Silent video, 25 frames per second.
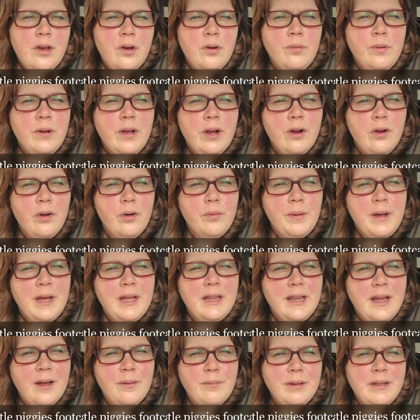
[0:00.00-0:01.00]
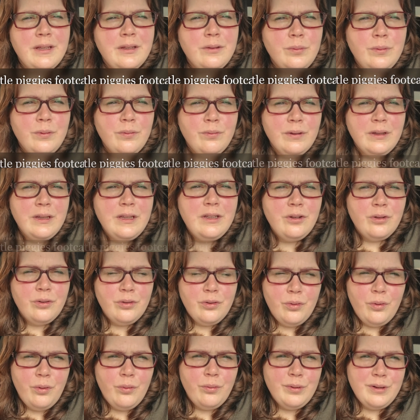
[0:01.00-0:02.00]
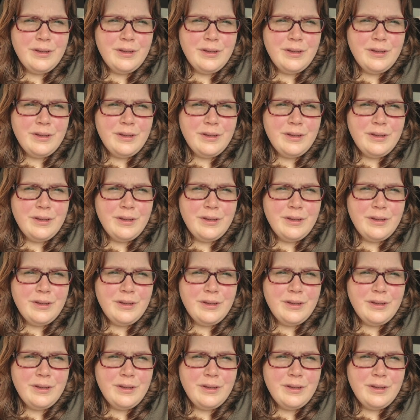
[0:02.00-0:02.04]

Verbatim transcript: we are obeying that because we really don't know what we're